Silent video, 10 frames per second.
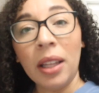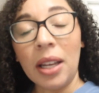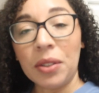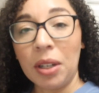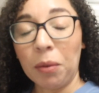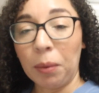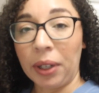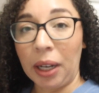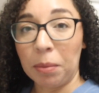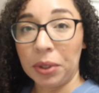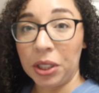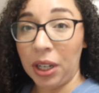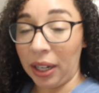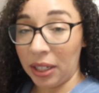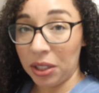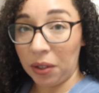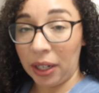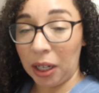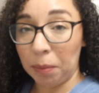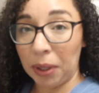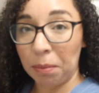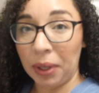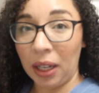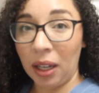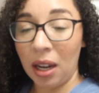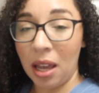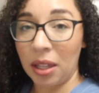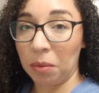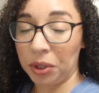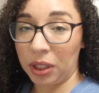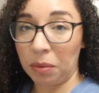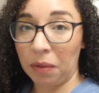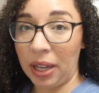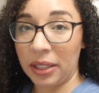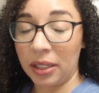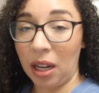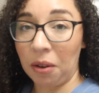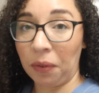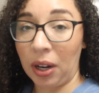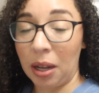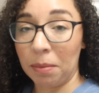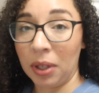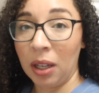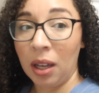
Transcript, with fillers: That's whenever we're able to check into our Airbnb, and then we'll just move that stuff from,